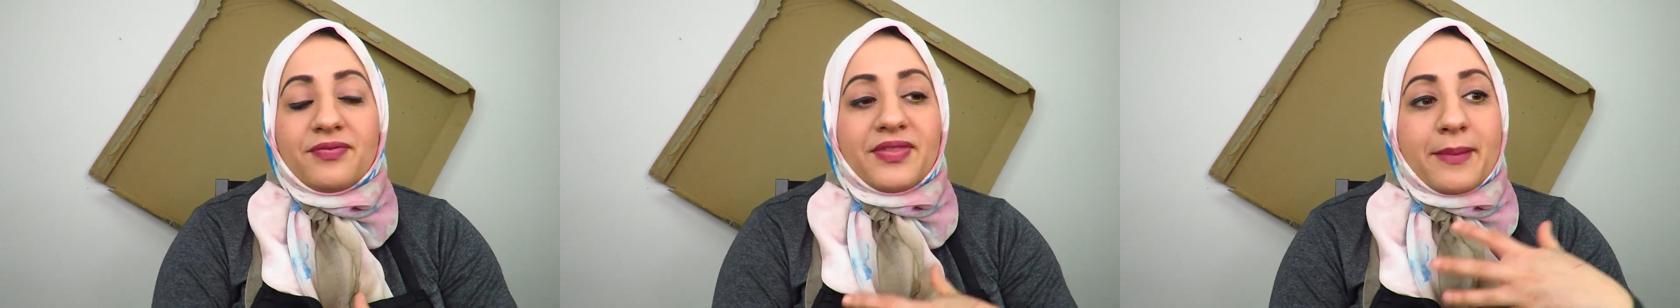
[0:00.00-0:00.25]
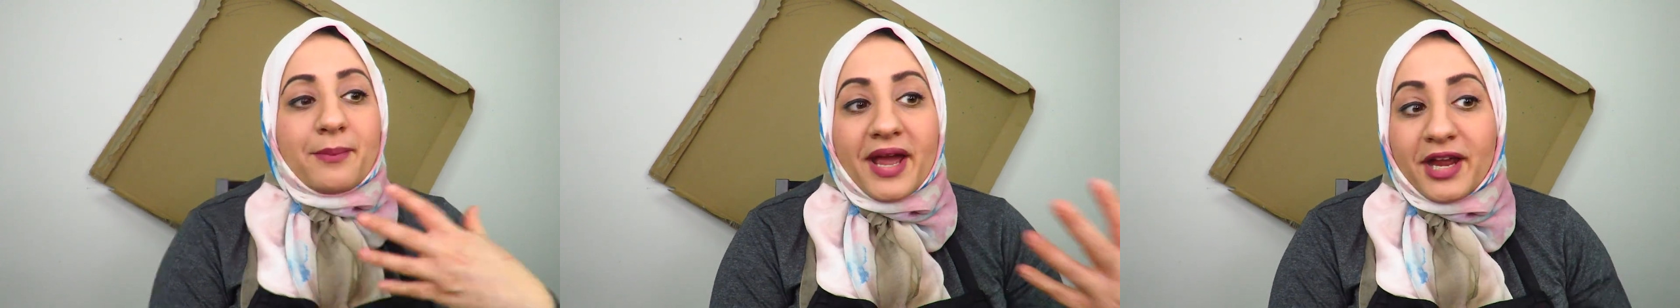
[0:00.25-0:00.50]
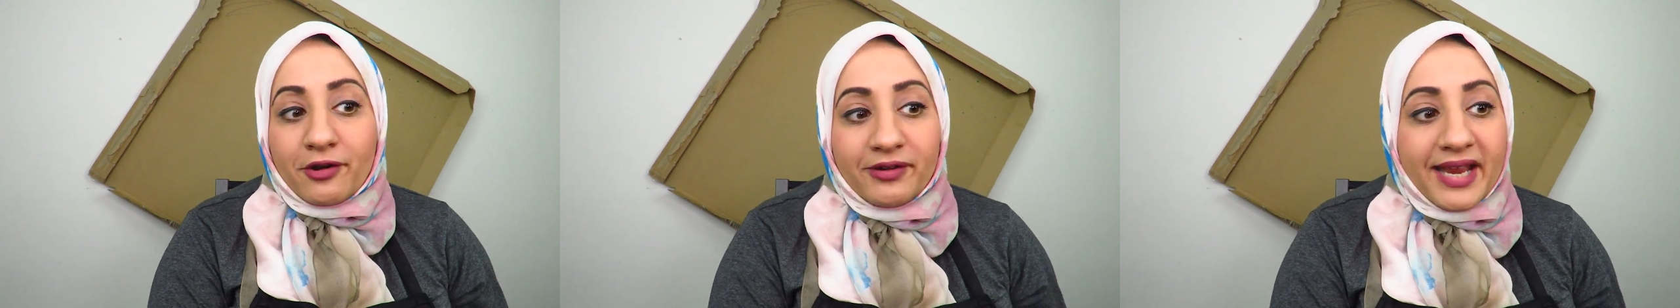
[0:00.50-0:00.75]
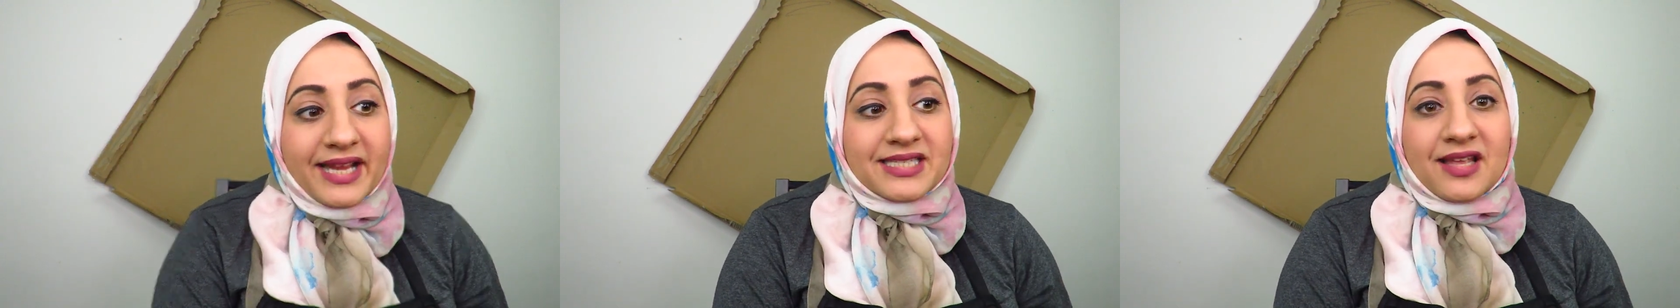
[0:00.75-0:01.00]
They might
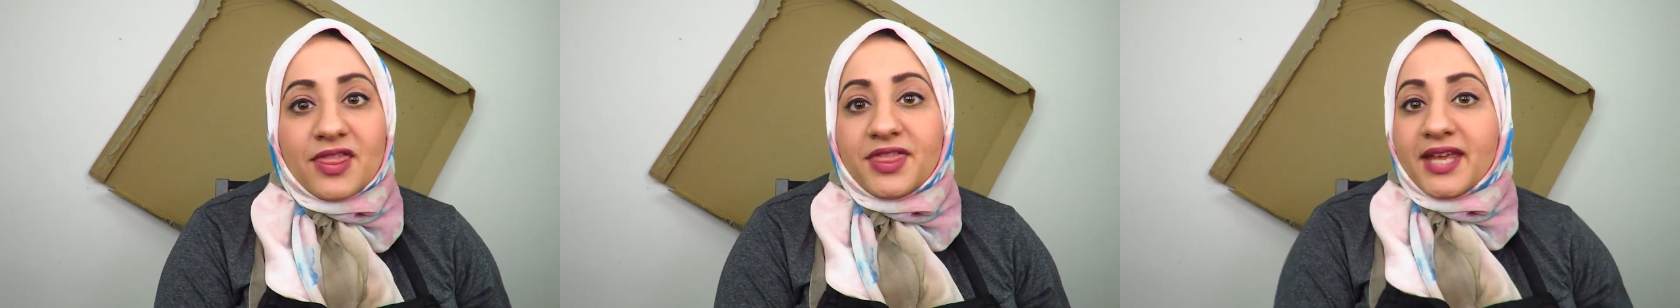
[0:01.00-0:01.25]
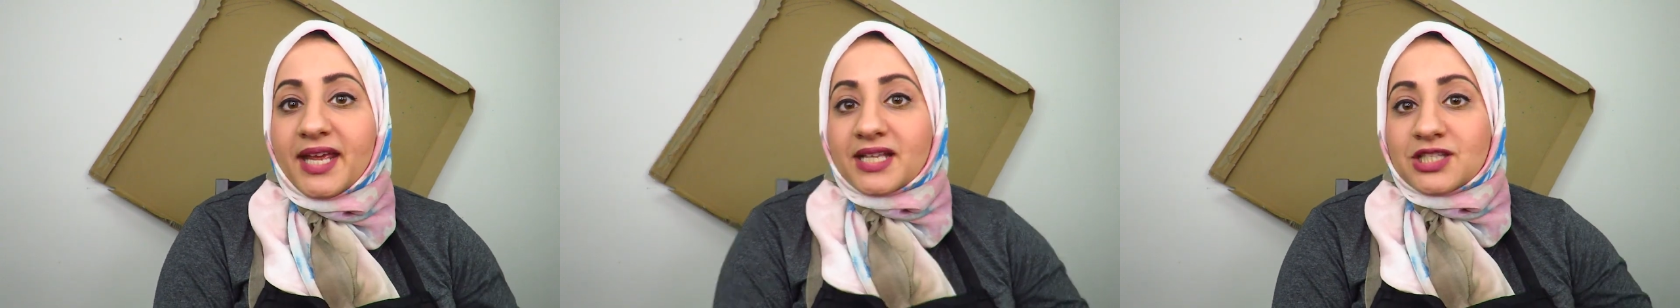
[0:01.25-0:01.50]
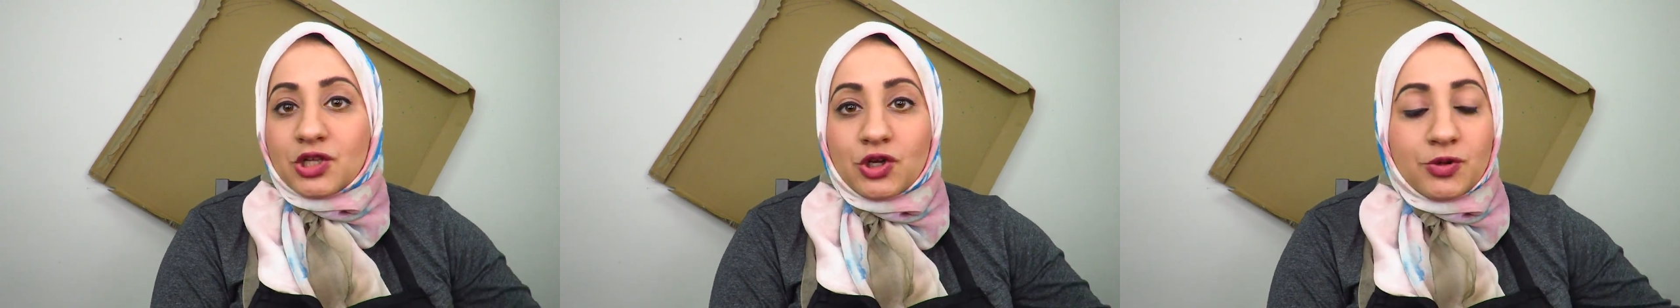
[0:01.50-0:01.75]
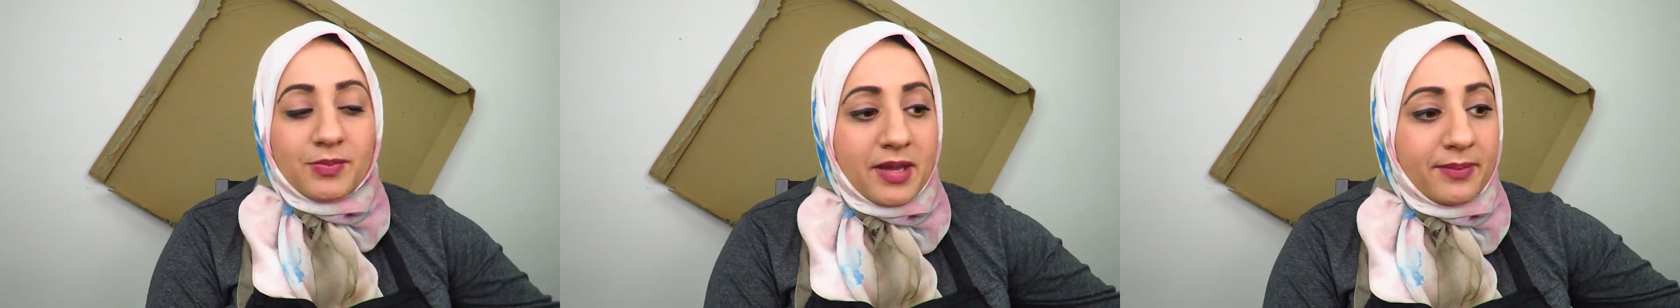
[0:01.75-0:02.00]
create something,
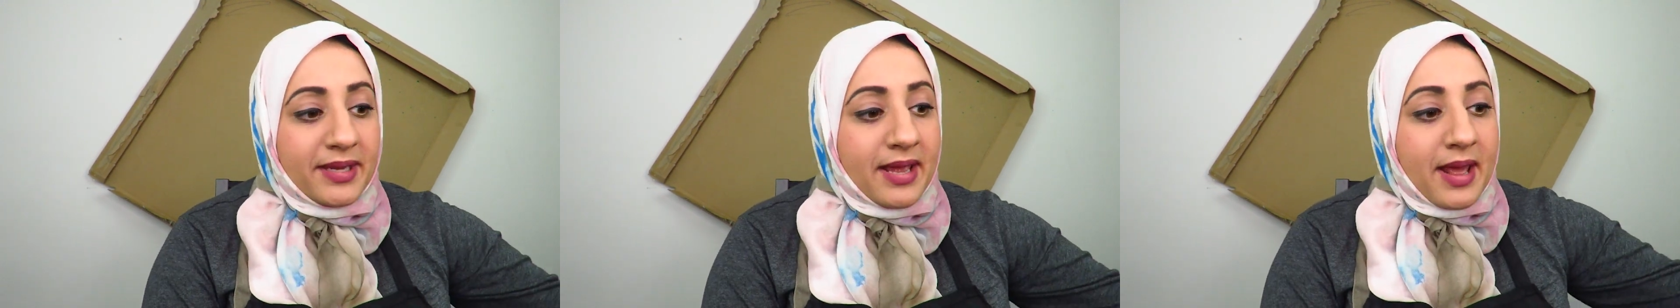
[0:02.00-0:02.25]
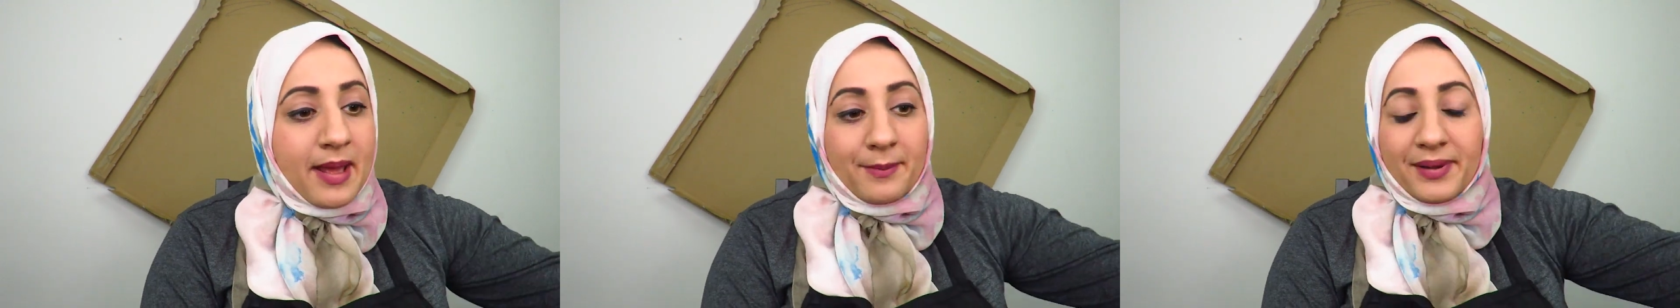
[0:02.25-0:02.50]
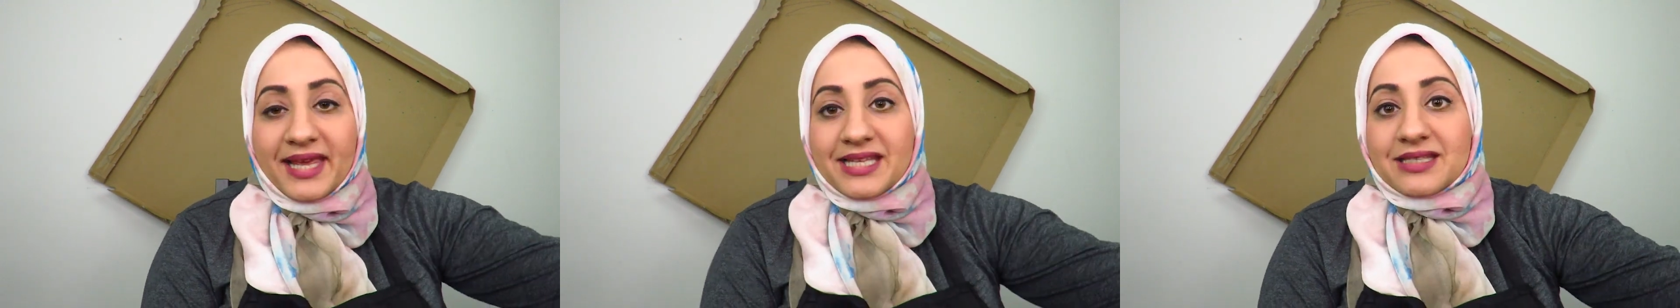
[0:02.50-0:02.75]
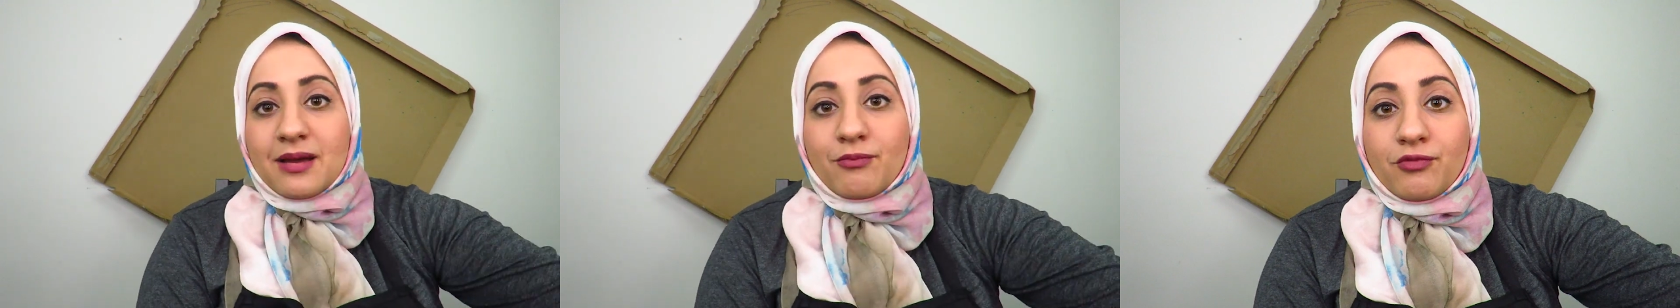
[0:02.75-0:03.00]
so maybe
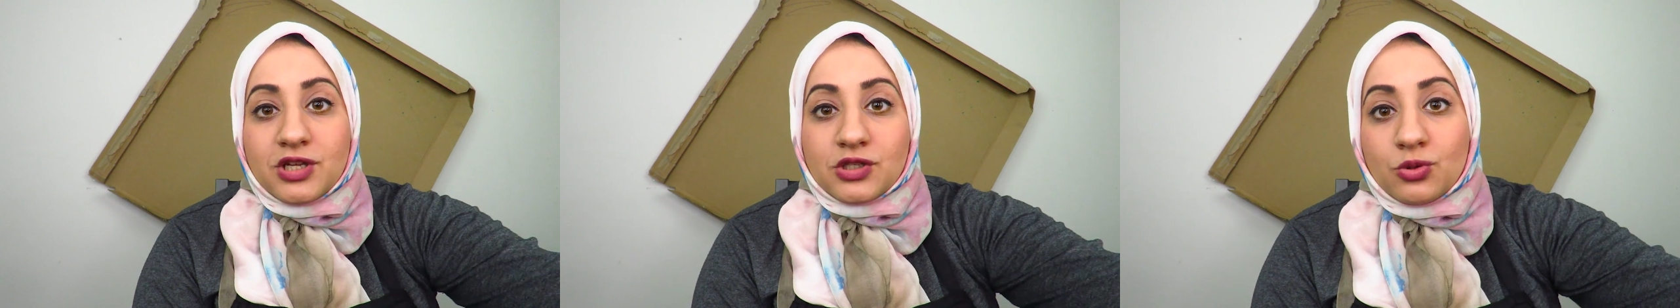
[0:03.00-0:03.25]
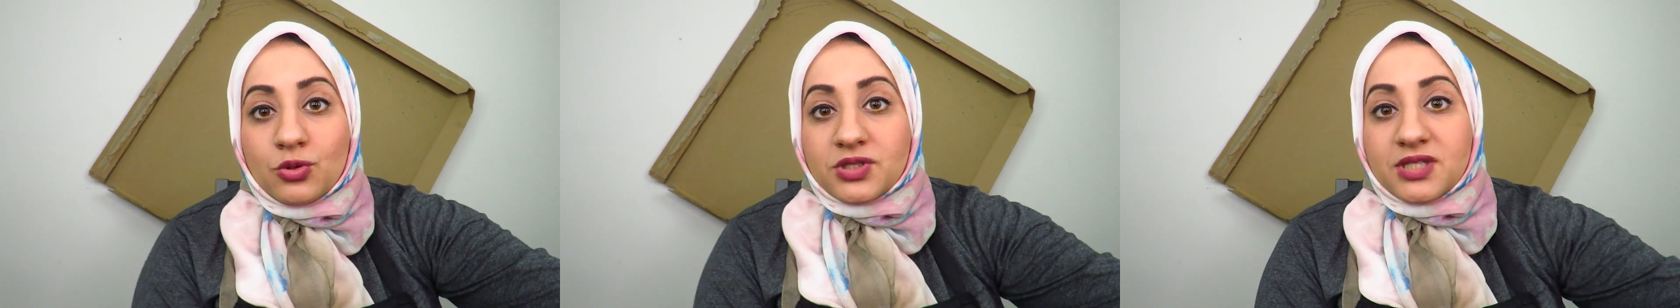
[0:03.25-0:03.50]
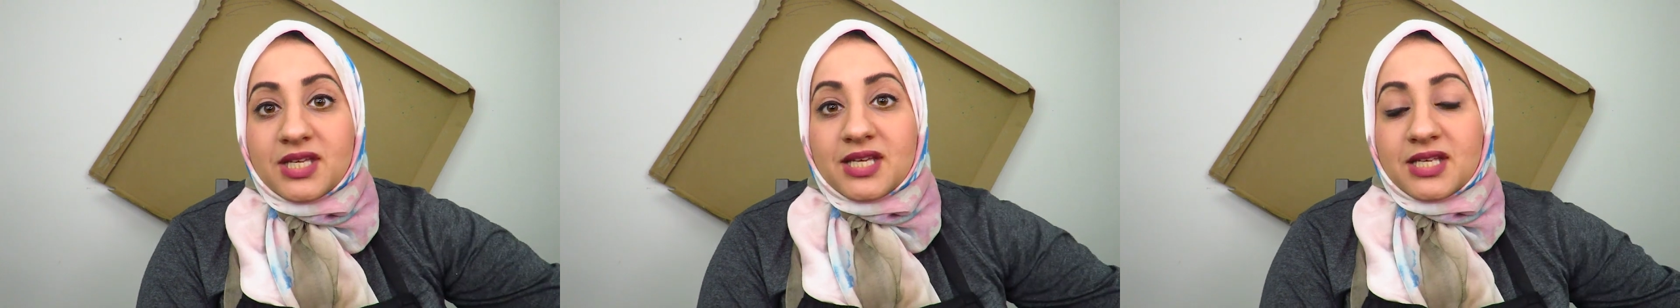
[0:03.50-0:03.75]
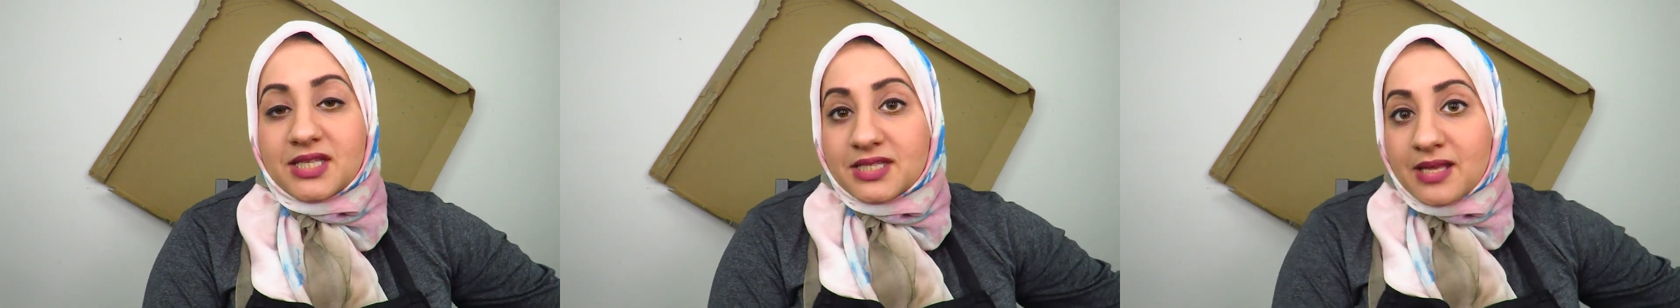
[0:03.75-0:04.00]
place some
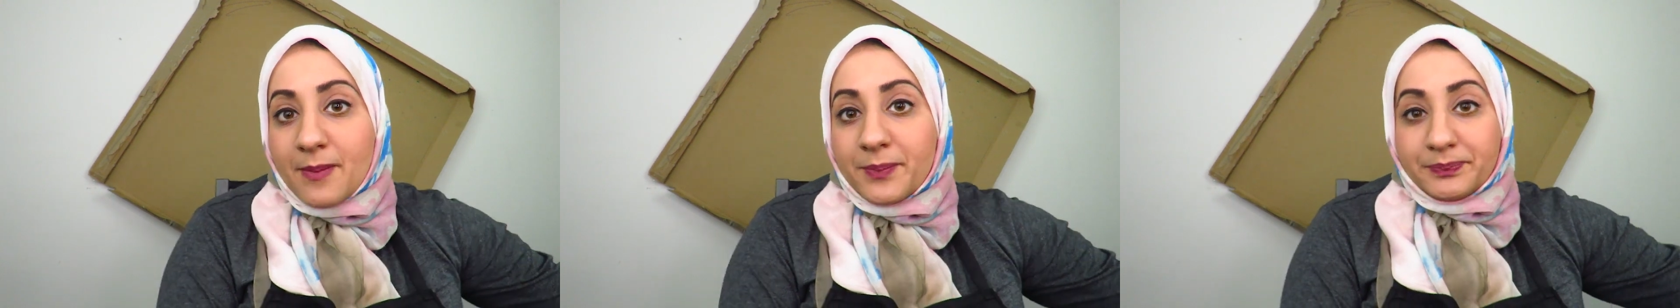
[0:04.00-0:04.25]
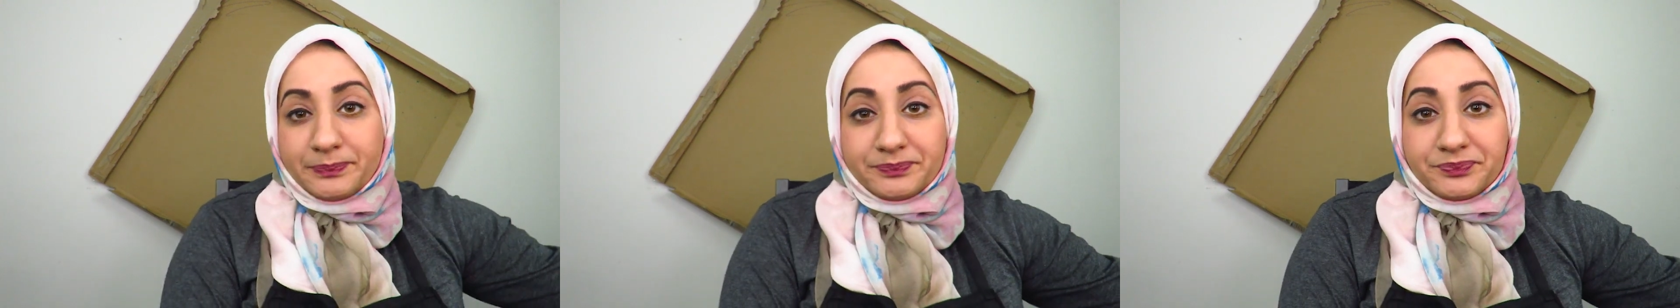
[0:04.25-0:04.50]
resources, some